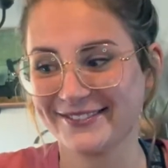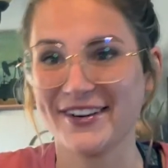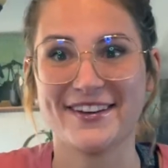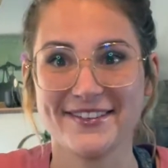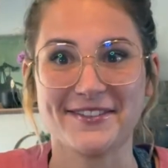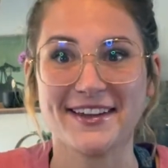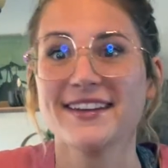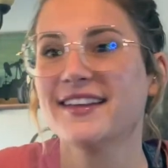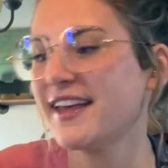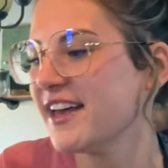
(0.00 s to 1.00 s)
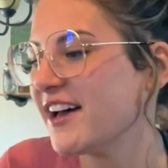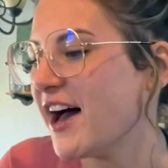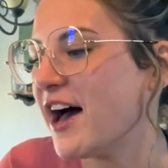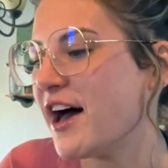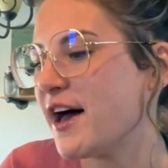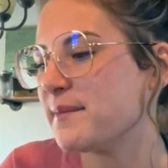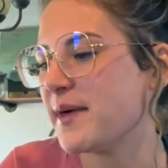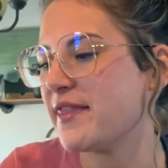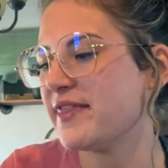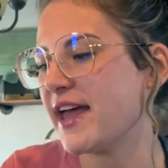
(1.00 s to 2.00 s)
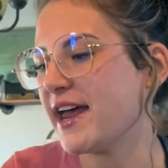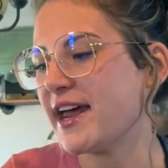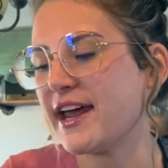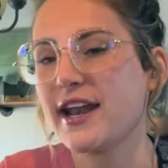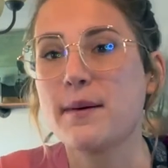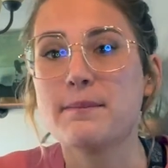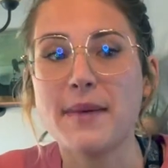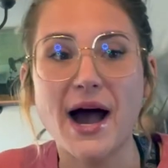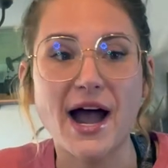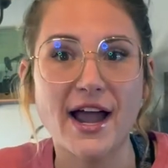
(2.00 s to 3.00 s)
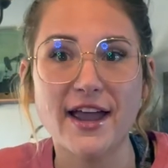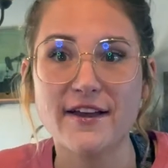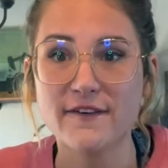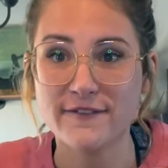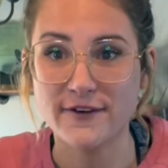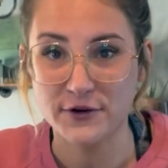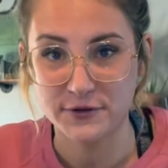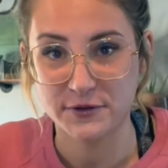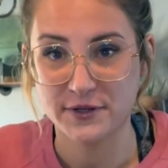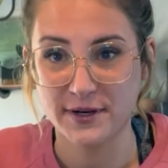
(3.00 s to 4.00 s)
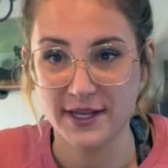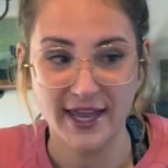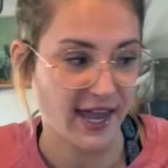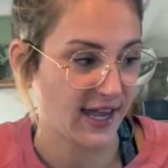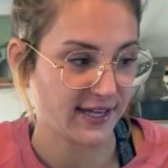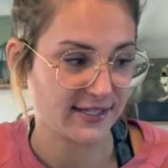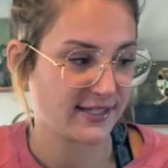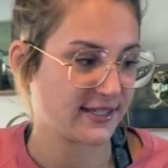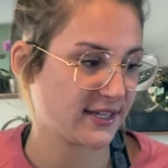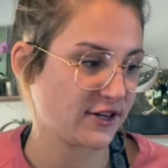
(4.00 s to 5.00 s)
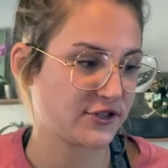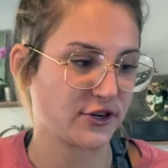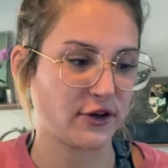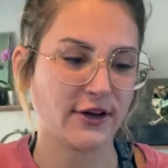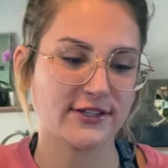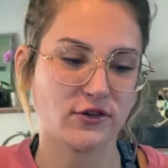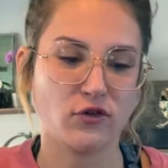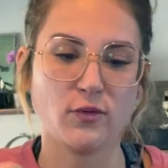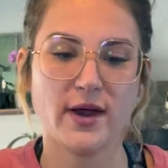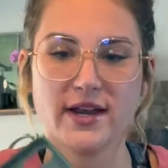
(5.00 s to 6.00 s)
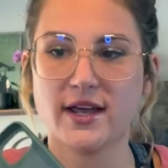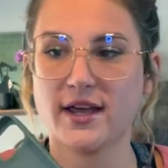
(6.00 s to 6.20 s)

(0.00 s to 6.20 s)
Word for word: Pray for me. Um, and then my phone case, I'll show you guys the old one,